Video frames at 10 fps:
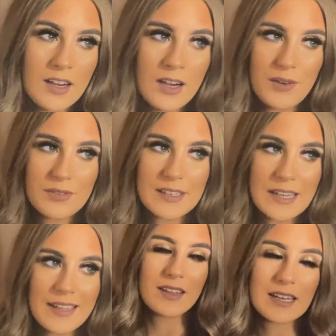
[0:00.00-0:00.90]

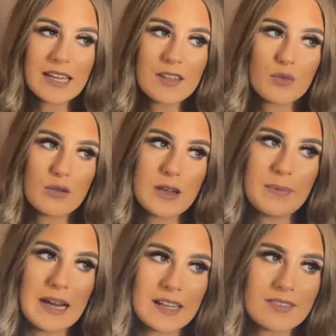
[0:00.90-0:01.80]
obviously. The lighting's pretty
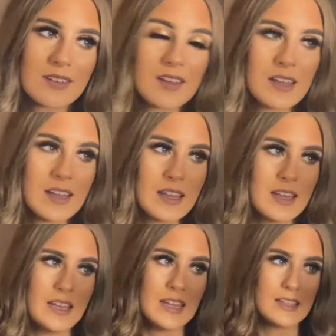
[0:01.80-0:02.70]
bad
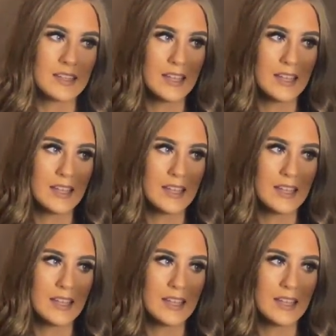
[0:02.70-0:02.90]
in